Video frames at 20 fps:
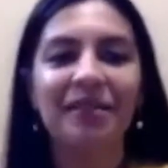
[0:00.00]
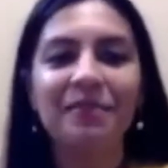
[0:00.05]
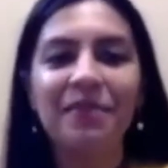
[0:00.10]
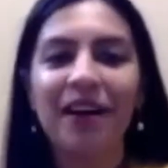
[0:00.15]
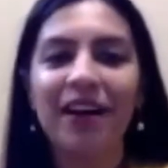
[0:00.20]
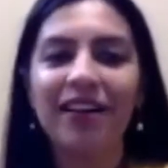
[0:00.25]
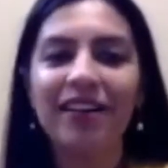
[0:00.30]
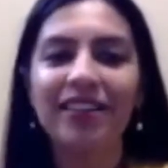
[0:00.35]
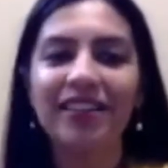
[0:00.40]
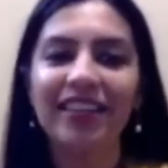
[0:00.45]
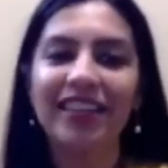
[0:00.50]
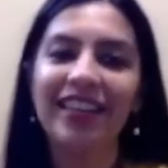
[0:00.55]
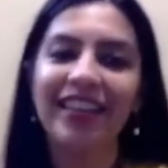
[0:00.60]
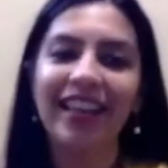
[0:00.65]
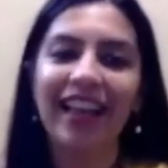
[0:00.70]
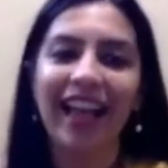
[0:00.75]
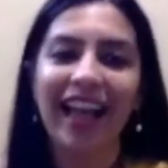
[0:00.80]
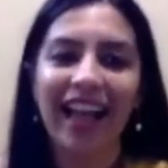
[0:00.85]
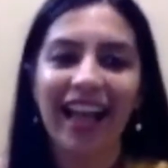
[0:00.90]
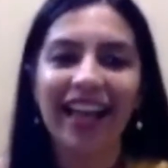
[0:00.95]
marketing,
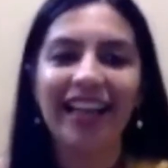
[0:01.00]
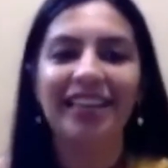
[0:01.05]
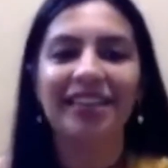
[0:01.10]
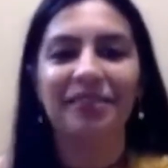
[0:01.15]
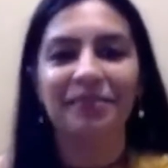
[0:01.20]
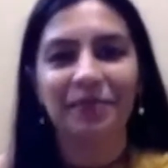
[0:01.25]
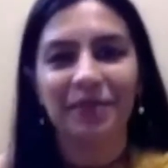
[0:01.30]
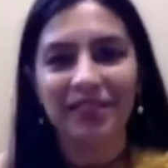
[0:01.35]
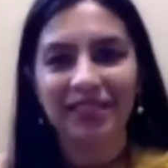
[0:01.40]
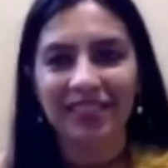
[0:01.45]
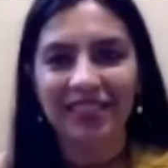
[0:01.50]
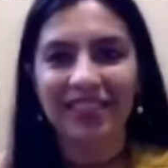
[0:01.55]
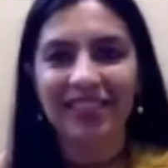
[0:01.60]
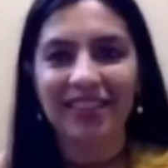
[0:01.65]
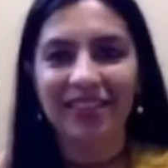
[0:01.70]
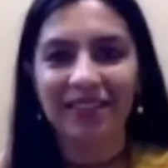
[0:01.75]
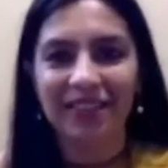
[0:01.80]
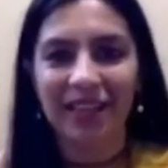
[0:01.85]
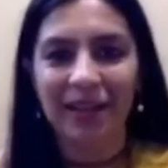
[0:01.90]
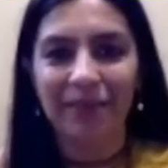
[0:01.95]
and business
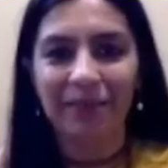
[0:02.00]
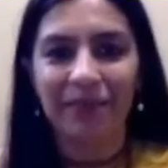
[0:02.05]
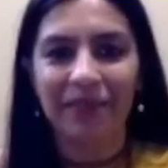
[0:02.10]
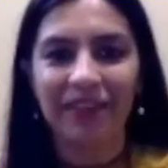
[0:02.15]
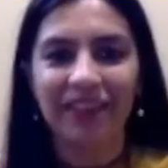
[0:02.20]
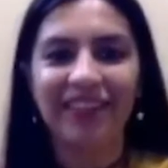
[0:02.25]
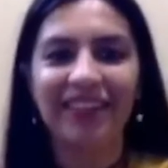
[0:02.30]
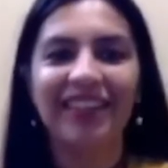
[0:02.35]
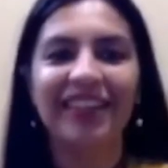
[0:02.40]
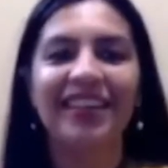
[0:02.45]
development.